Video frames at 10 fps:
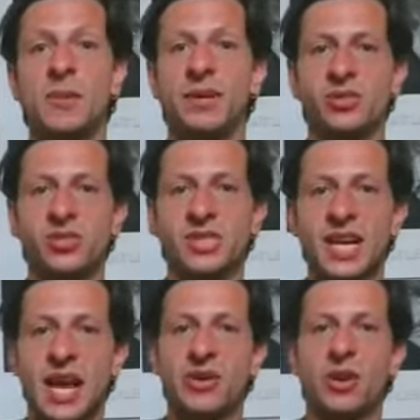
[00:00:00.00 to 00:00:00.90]
because you're
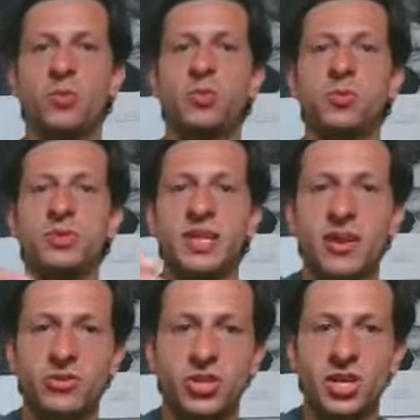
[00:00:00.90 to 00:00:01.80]
sending out a wounded
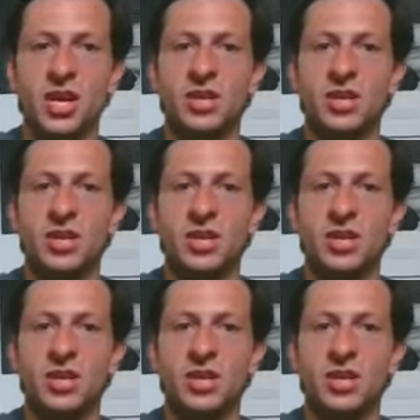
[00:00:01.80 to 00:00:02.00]
energy,